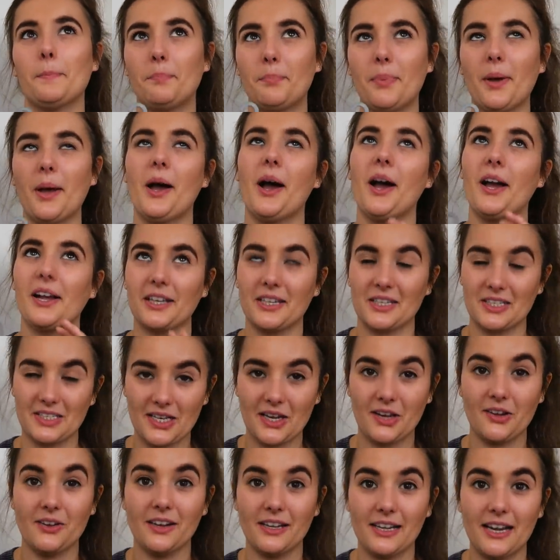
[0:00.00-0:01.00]
But I can
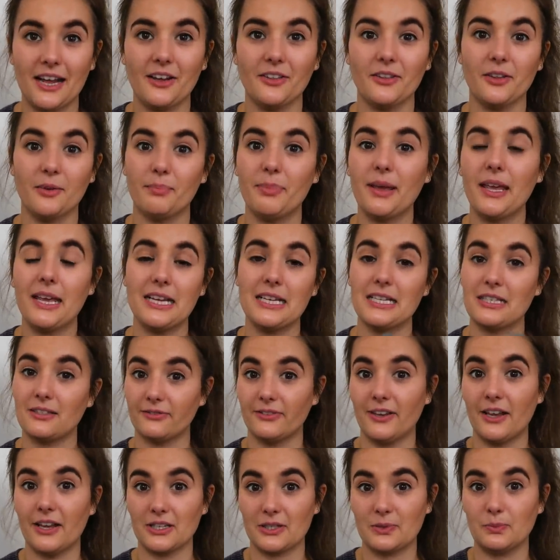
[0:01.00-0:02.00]
tell you now that Pea's
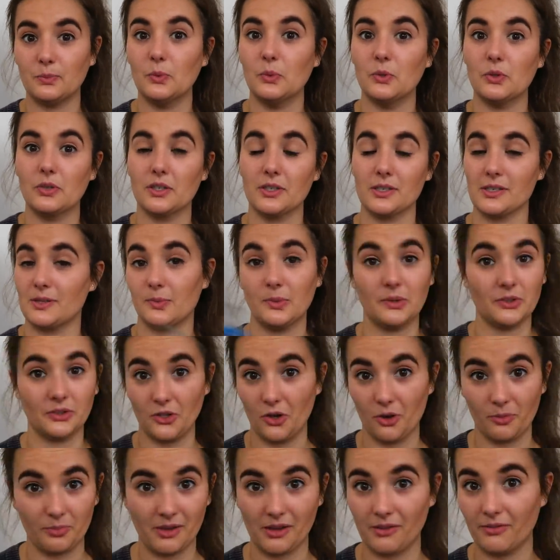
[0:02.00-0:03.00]
first walkers will
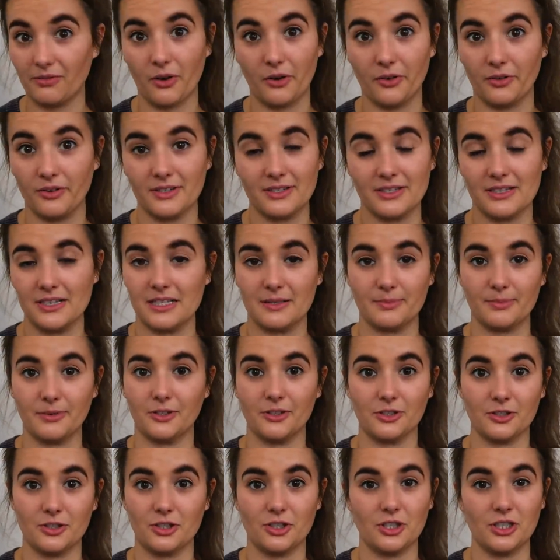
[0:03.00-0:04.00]
not be Florence's,
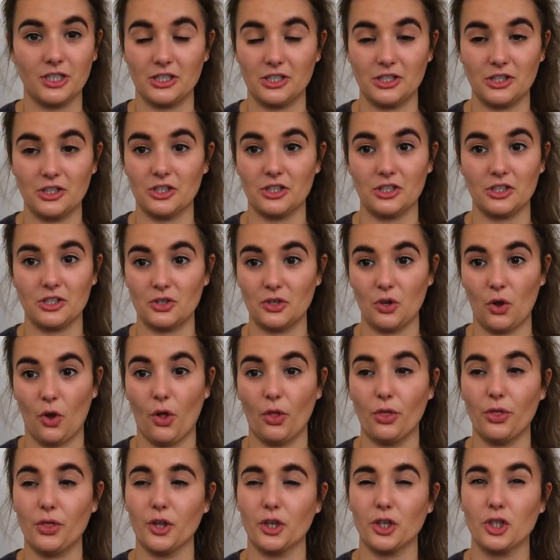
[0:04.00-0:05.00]
because she's just
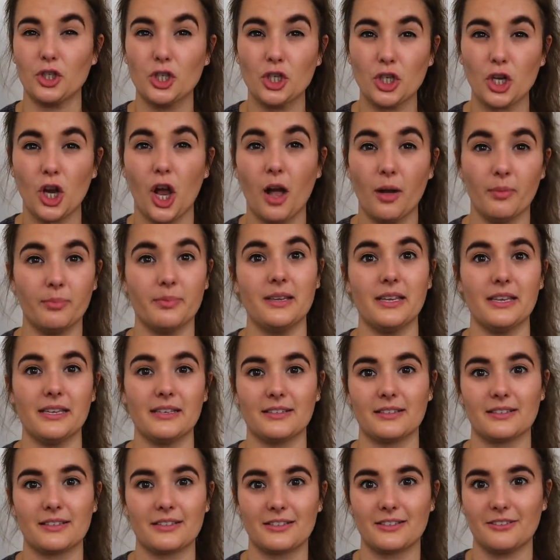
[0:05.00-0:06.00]
got the
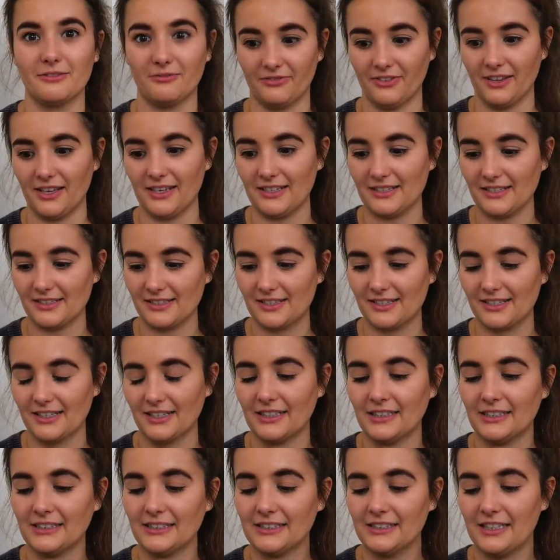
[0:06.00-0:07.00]
chubbiest feet.
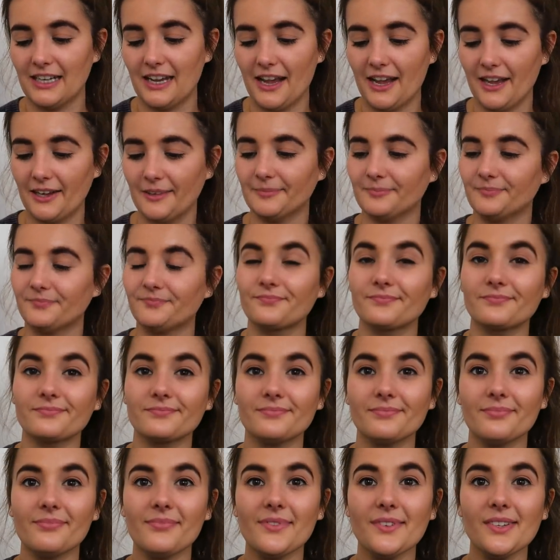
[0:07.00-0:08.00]

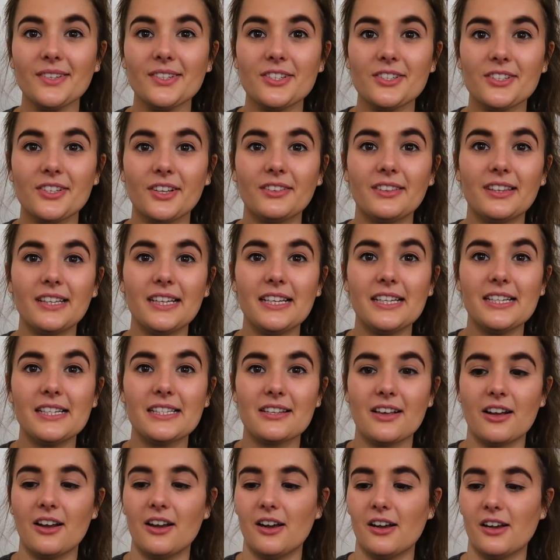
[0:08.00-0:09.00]
So
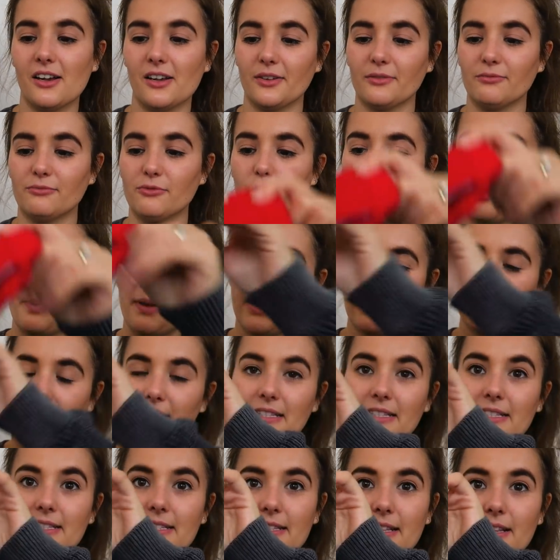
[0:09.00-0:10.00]
these are
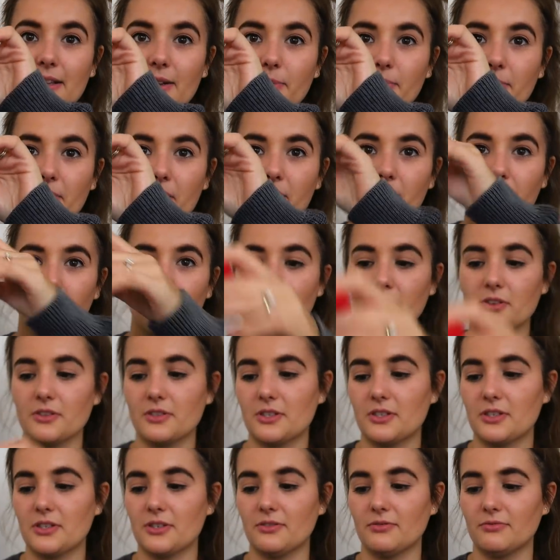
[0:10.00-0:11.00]
robins, we've
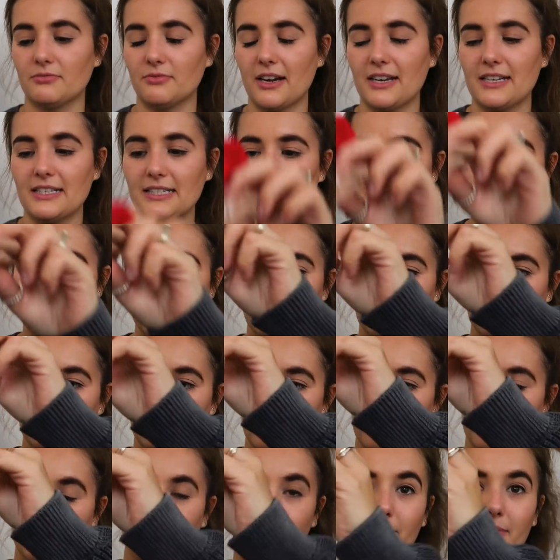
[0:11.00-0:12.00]
got reindeers,
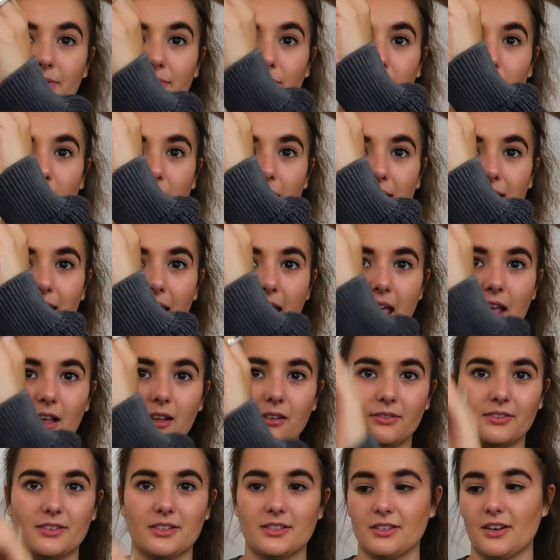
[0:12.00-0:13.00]
and then we've got like the
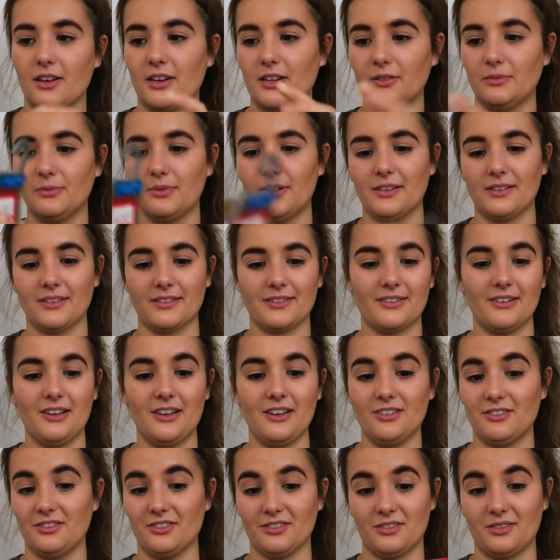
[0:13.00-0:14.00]
elf style ones, and
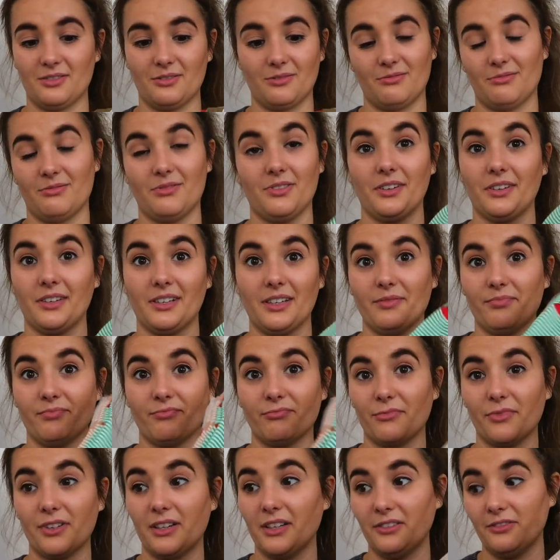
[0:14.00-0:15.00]
I just think they're
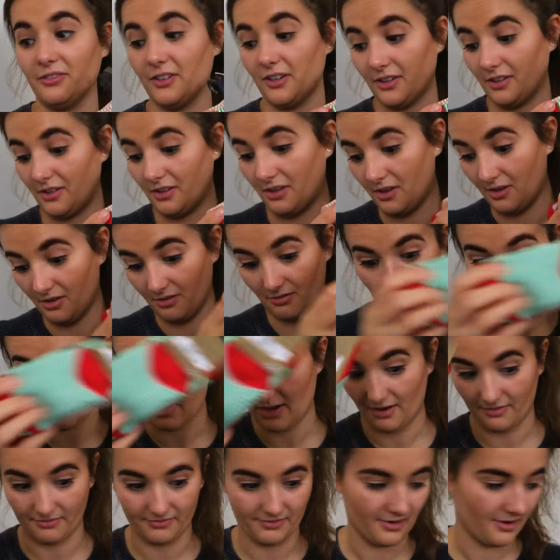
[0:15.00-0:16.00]
really fucking cute. I
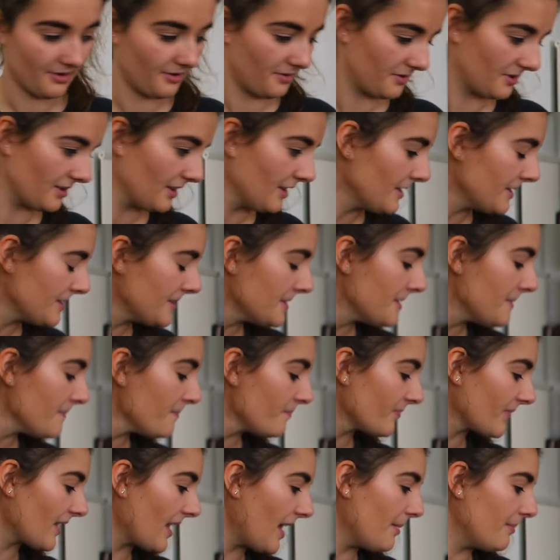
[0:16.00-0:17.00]
love those.
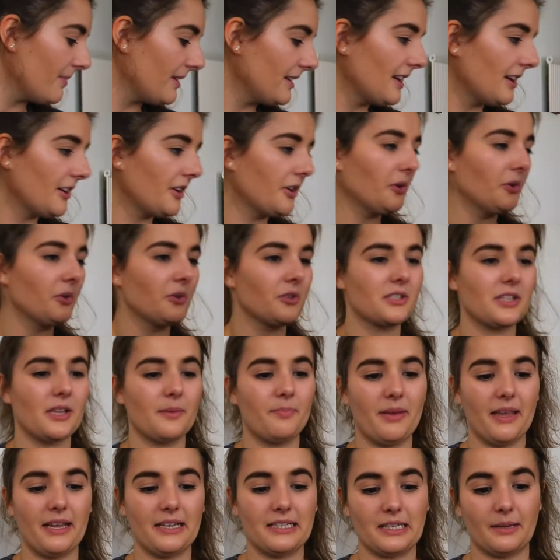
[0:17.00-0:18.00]
And then I also
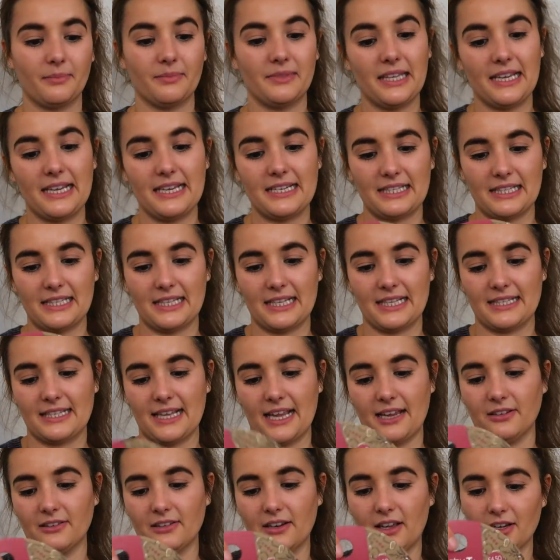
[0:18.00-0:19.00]
picked up these in the
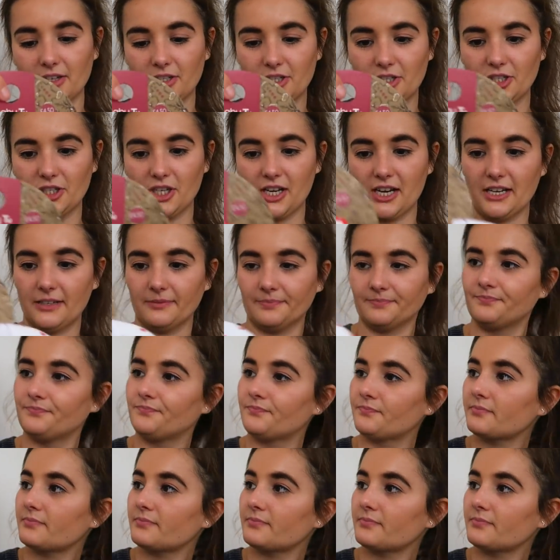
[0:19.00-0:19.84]
sale last year,